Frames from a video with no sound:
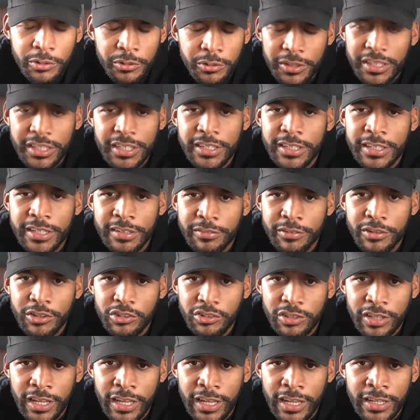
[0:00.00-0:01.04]
key every
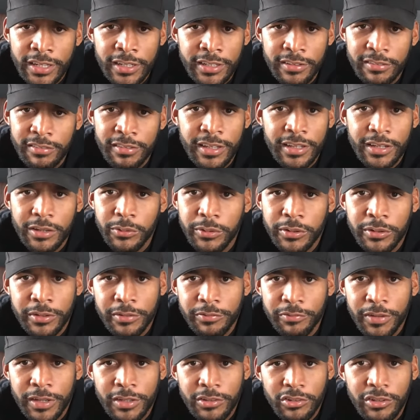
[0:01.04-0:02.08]
shot, and it's not quicker
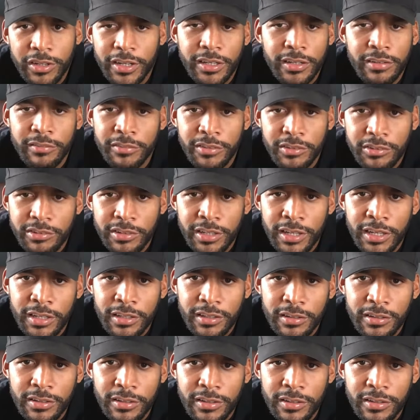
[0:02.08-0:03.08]
if I track every shot.